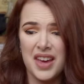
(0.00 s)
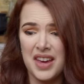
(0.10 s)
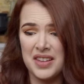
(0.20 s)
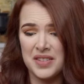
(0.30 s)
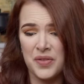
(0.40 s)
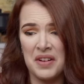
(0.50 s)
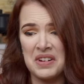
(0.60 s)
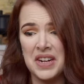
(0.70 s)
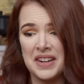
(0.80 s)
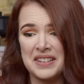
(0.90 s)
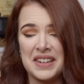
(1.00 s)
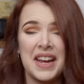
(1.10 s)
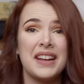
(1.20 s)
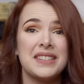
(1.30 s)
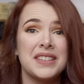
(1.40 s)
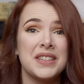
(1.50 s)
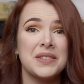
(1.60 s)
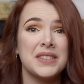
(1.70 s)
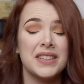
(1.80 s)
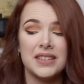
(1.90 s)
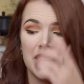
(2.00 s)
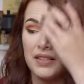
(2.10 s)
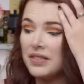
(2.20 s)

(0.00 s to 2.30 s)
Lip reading: It's very nicely executed.